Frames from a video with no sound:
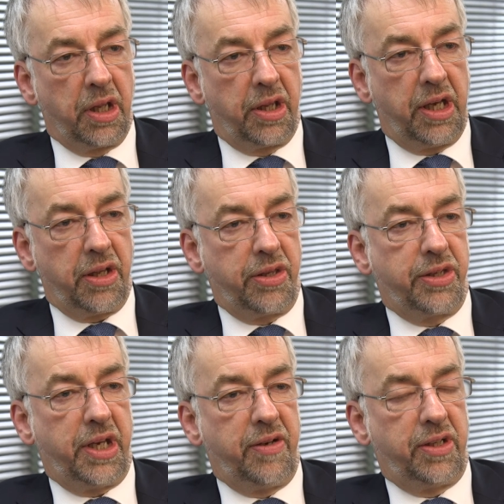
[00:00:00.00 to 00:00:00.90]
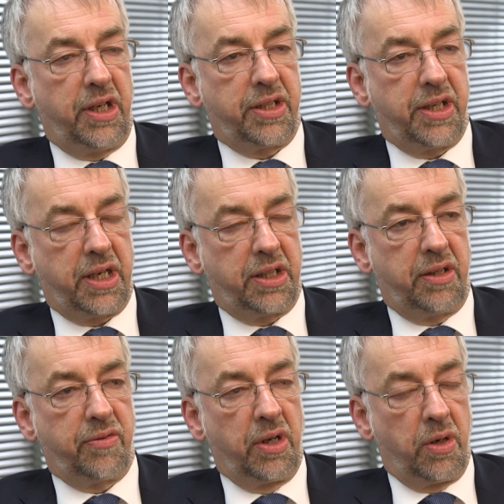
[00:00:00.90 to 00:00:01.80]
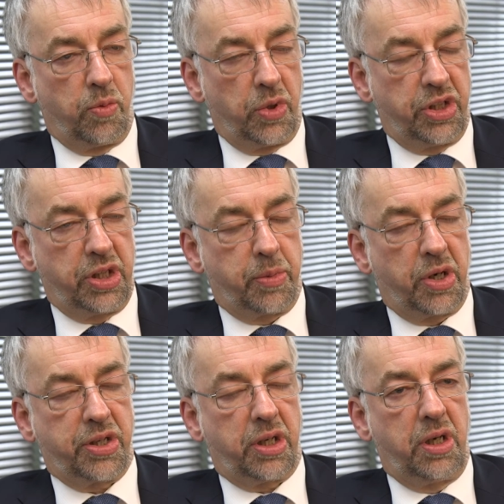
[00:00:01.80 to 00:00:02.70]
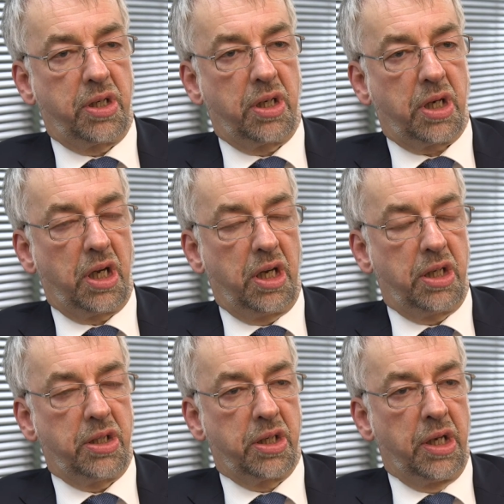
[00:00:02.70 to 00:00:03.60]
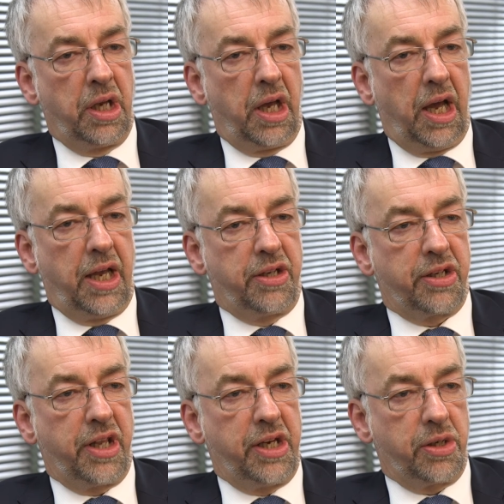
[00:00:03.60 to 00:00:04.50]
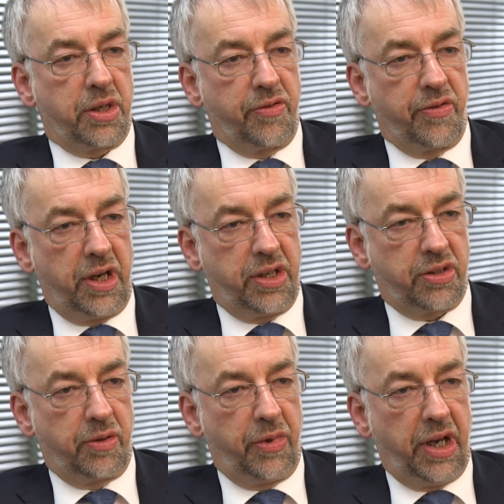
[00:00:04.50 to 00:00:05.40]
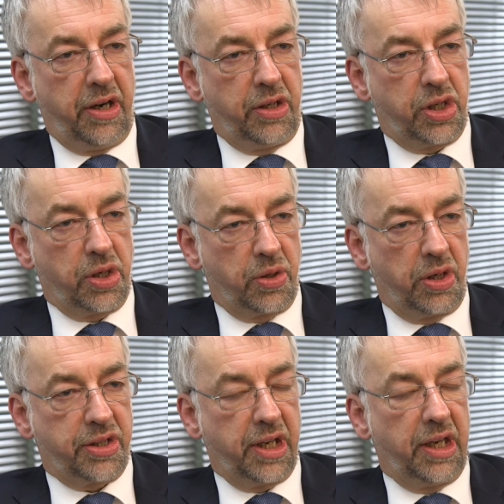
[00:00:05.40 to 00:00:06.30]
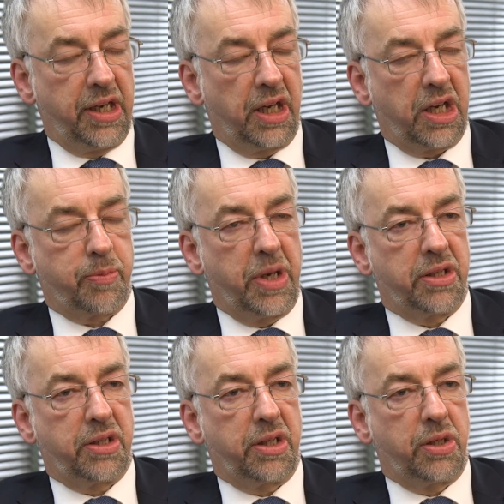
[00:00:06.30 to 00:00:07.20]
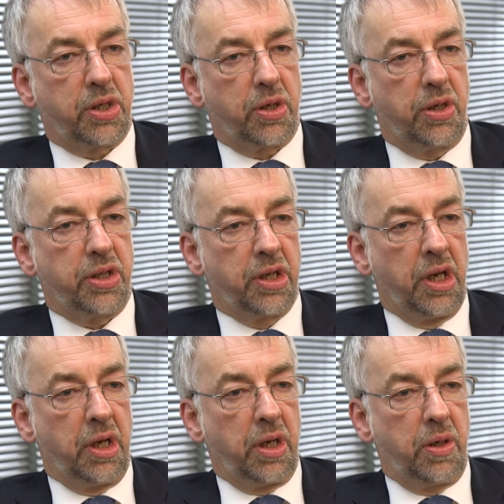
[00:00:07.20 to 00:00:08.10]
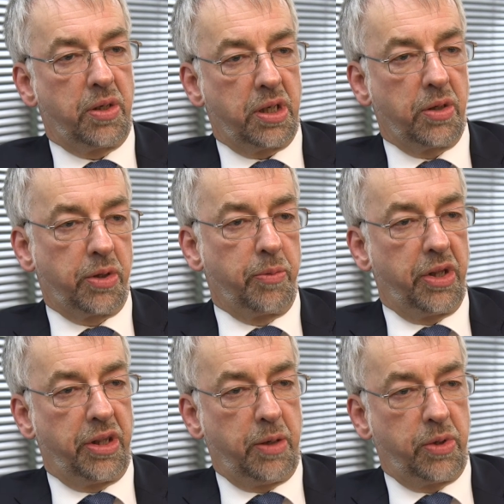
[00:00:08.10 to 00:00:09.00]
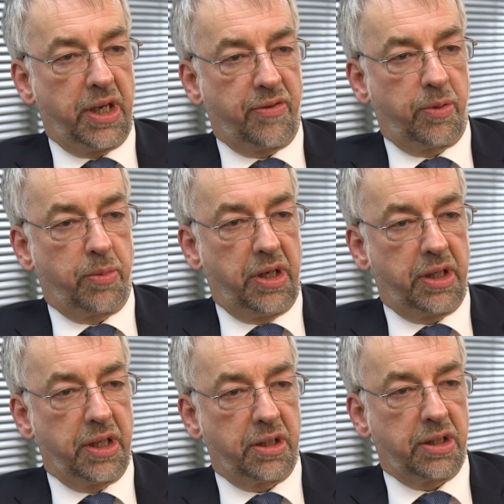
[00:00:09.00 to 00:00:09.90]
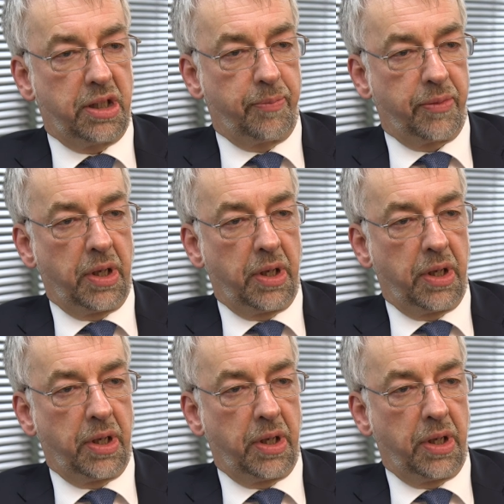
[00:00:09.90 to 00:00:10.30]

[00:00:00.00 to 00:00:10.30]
The Health and Safety Executive wanted to prosecute our client, and they took advice from their insurers, their legal expenses insurers, who told them that they would have to plead guilty.